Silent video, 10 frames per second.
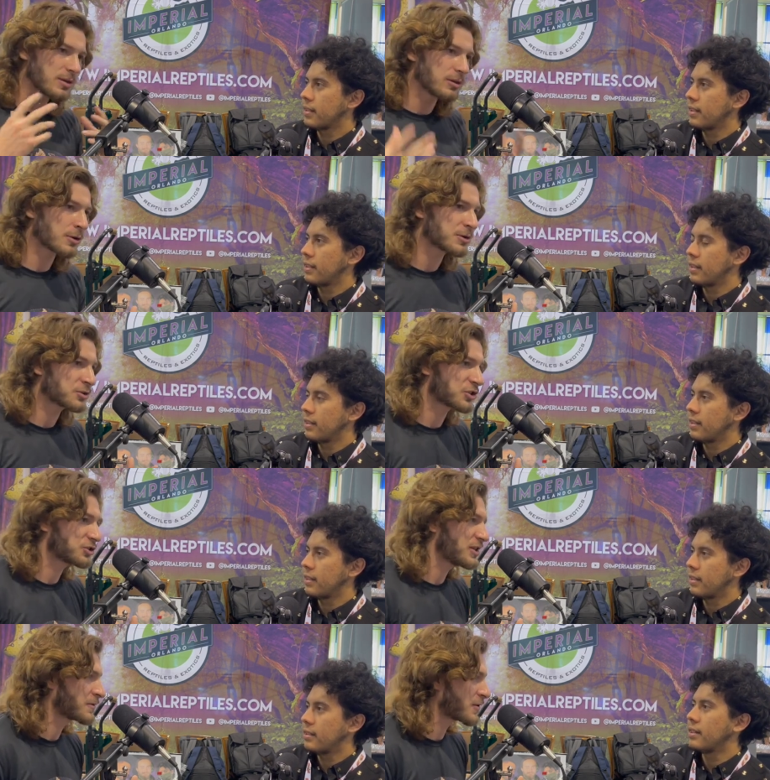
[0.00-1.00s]
Speaker 1: learned it was just
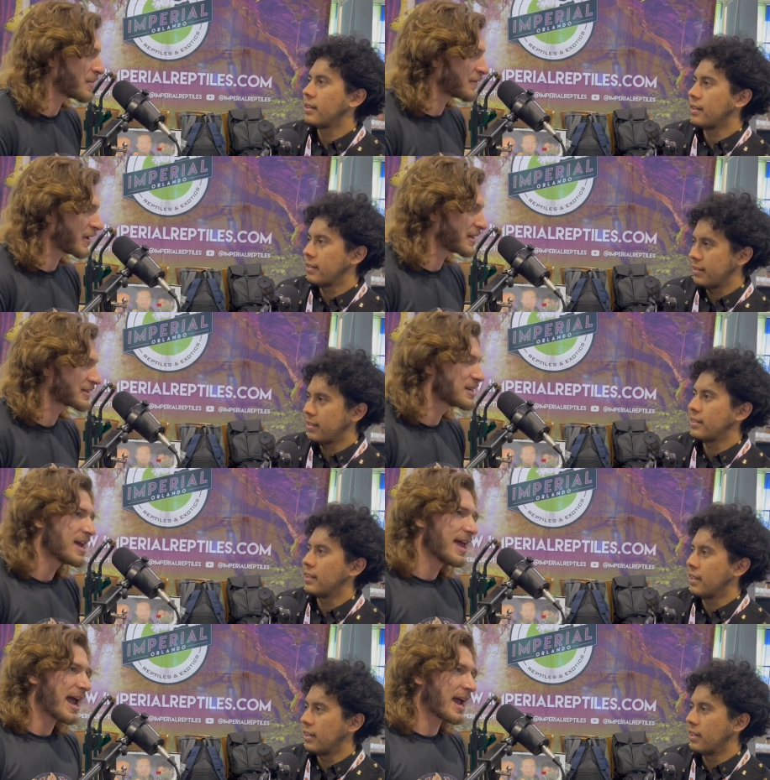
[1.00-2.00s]
cheese in front of my face.
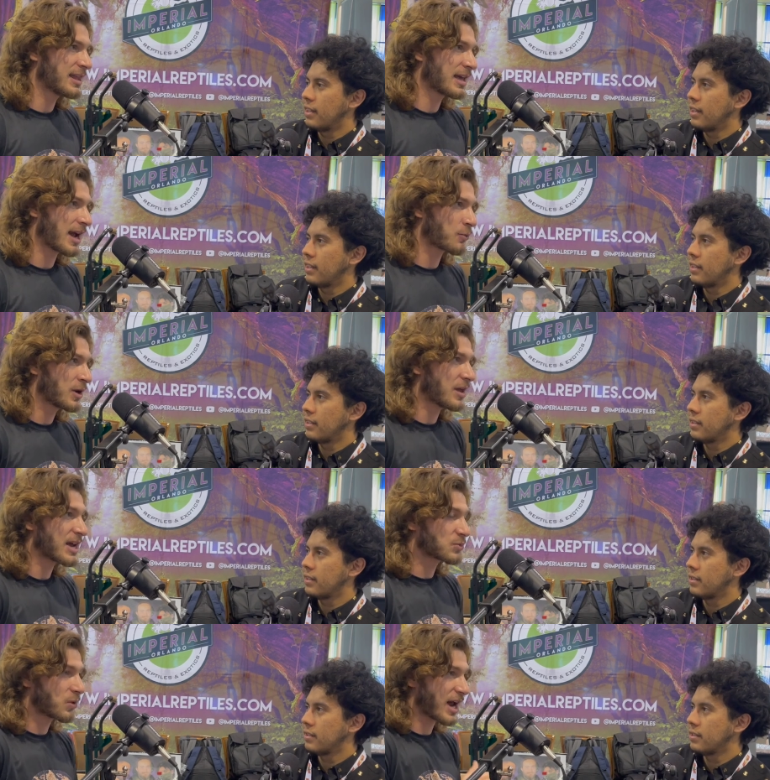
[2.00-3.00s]
Yeah. And then I
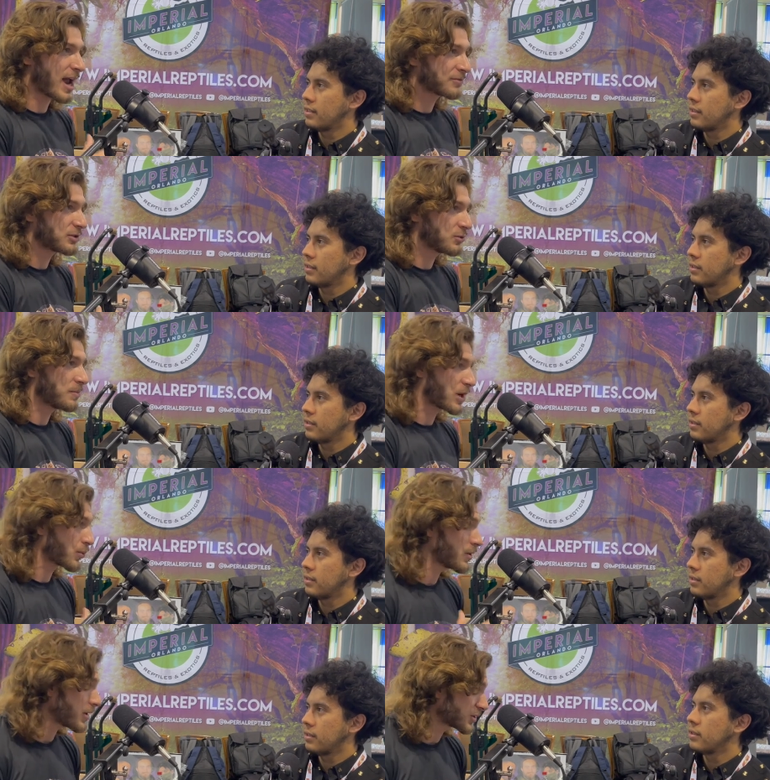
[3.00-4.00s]
realized what I have to do to make
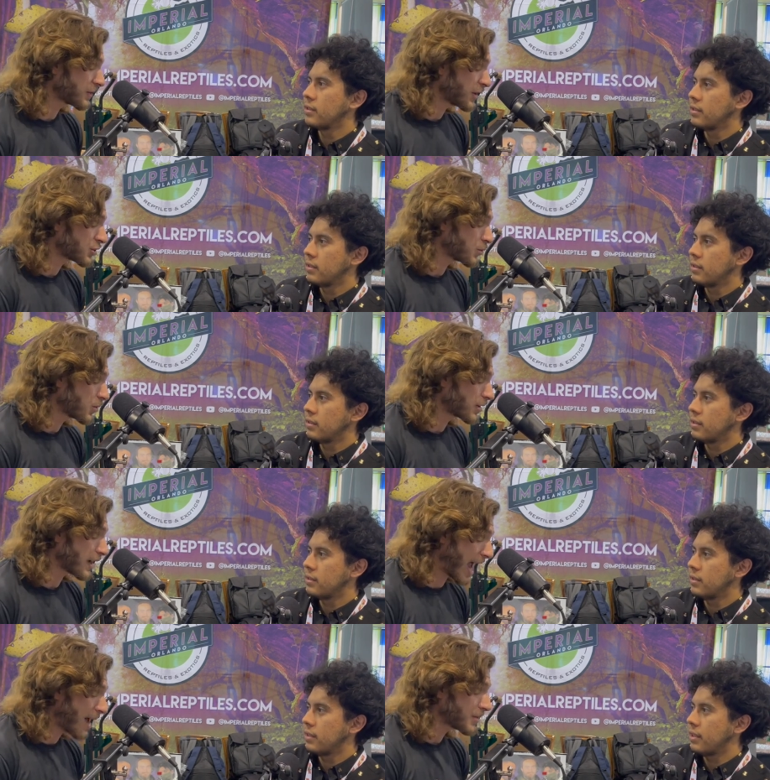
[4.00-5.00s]
real conservation work
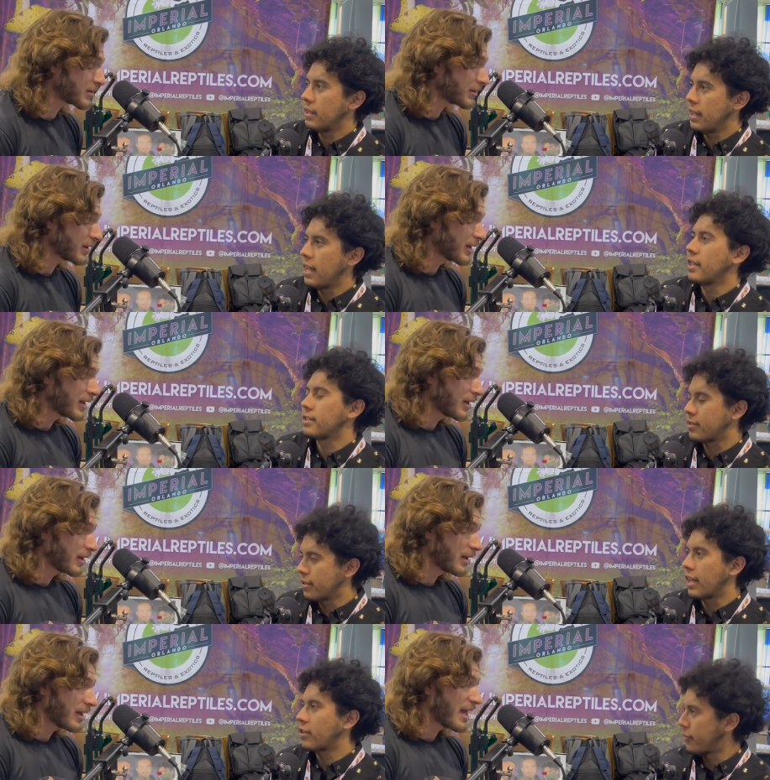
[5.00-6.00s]
happen
Speaker 2: is to
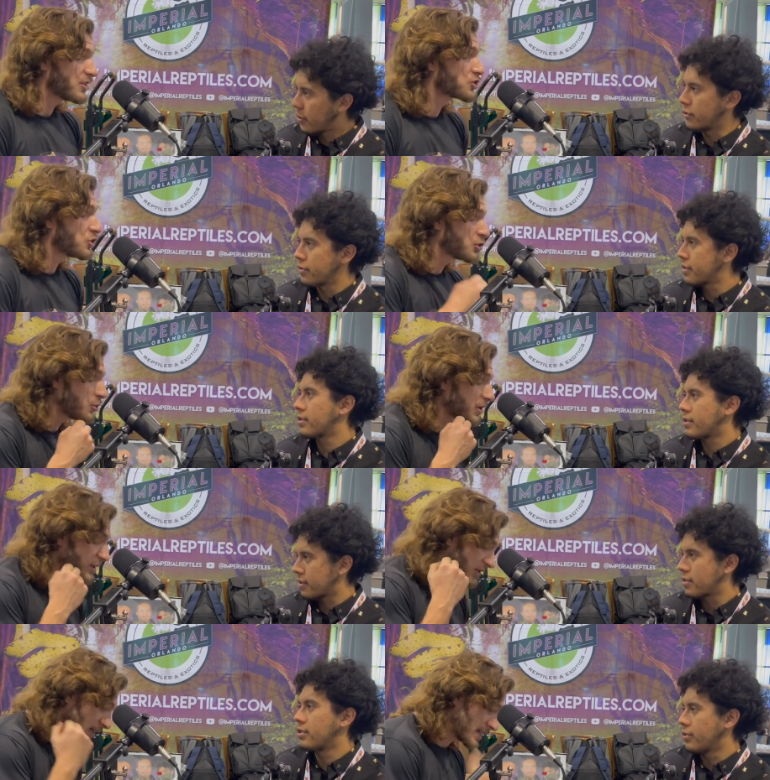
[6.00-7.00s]
get the views. Is to do is
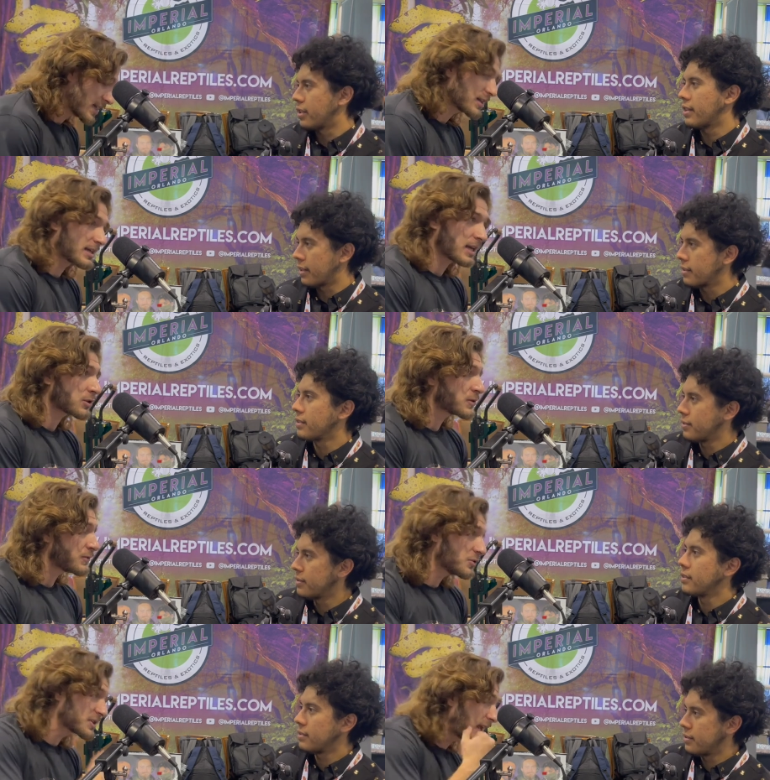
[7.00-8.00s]
to, to do get, the thing. Get
Speaker 1: those
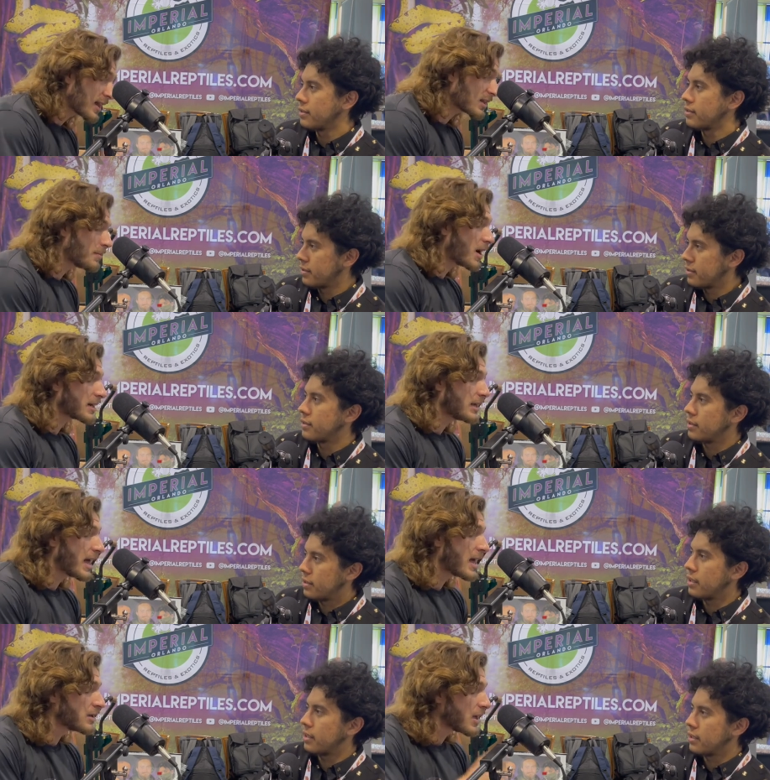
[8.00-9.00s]
views, get the money, yeah.
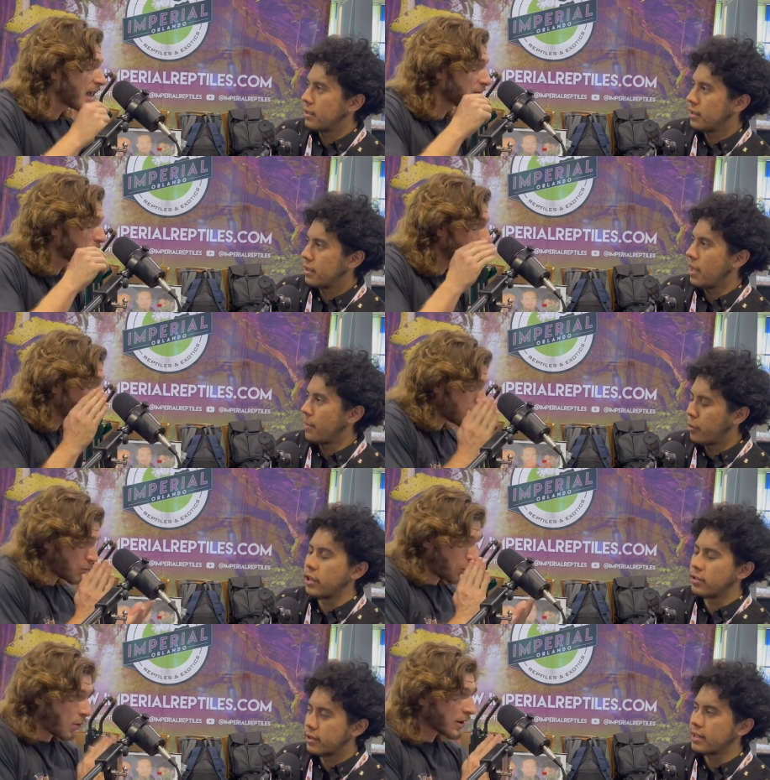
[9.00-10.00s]
and, and and put it
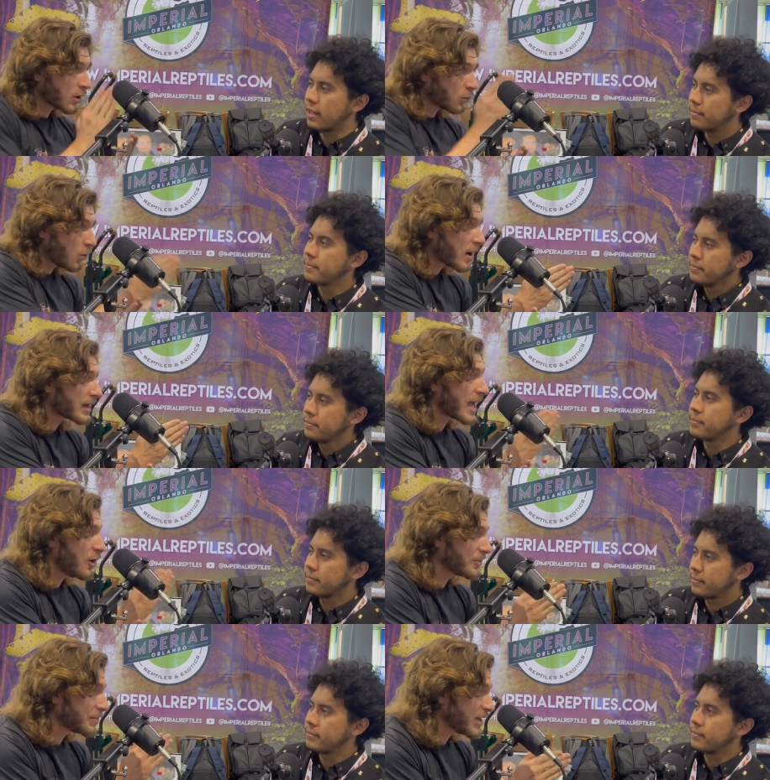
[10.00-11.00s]
towards one that. on one
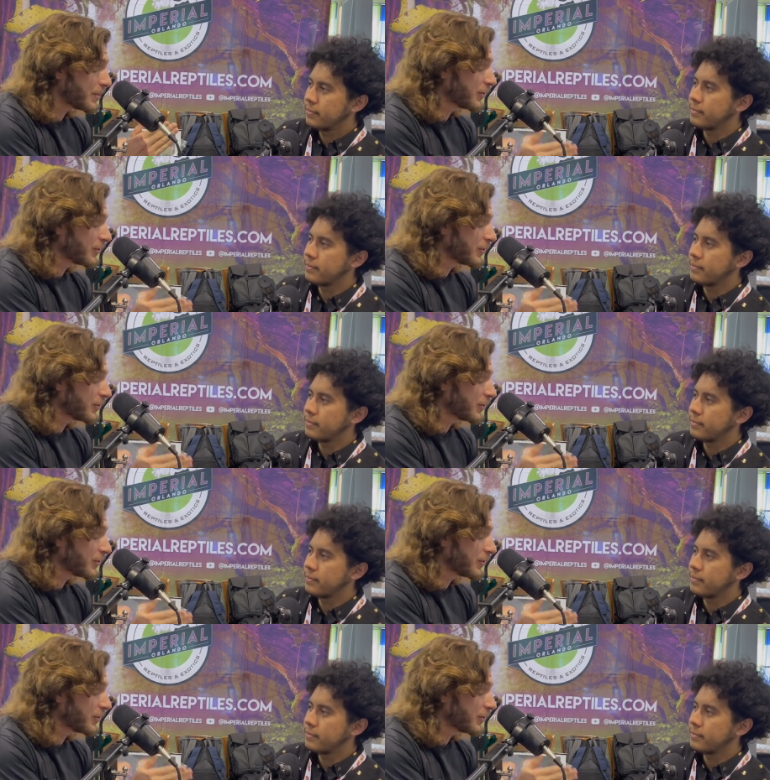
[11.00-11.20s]
help the people